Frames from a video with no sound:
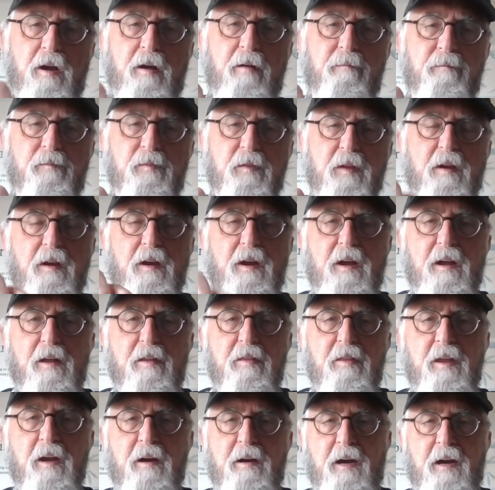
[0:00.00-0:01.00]

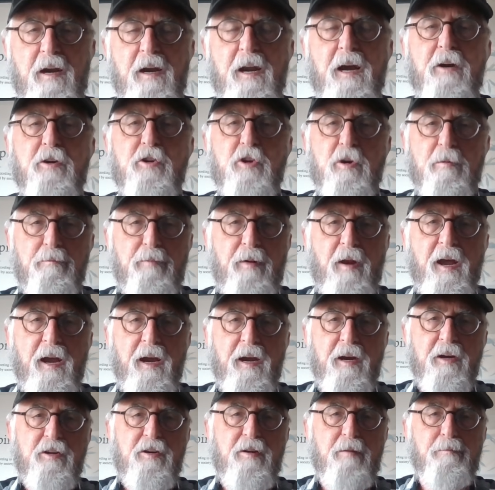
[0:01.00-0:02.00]
the connection
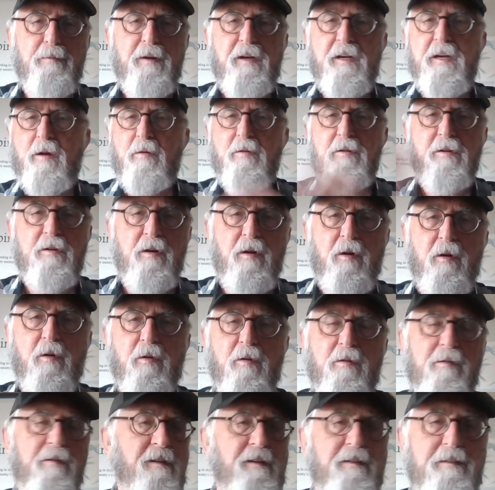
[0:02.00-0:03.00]
place, but there
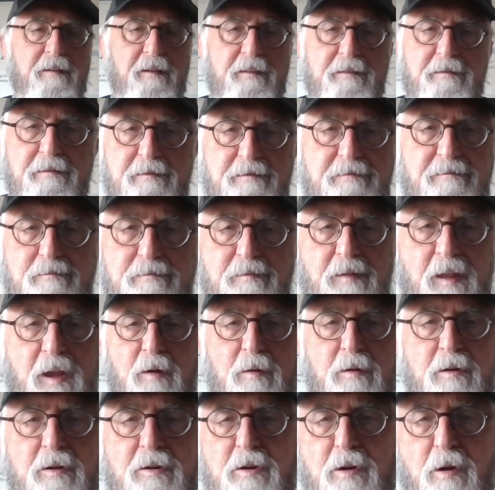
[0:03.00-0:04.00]

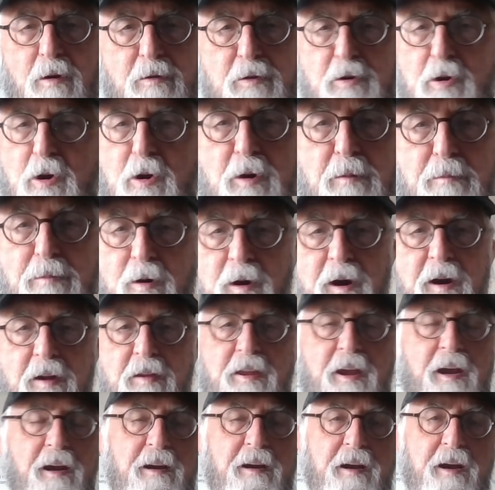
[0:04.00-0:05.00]
was no tube or
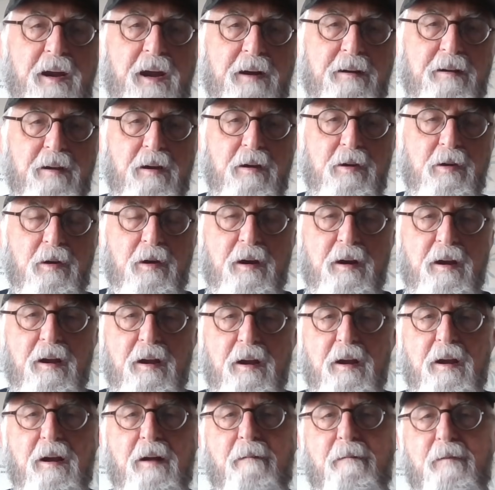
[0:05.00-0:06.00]
anything connected to it.
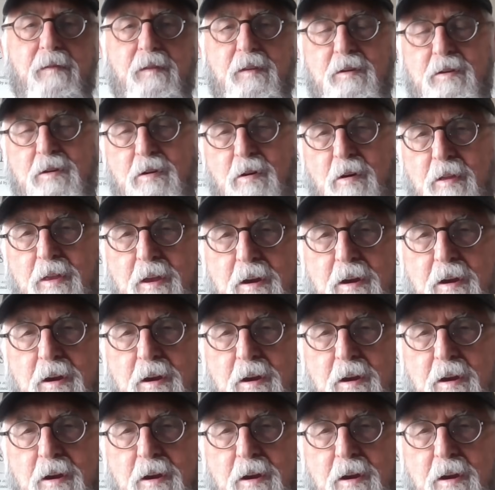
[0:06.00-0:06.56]
So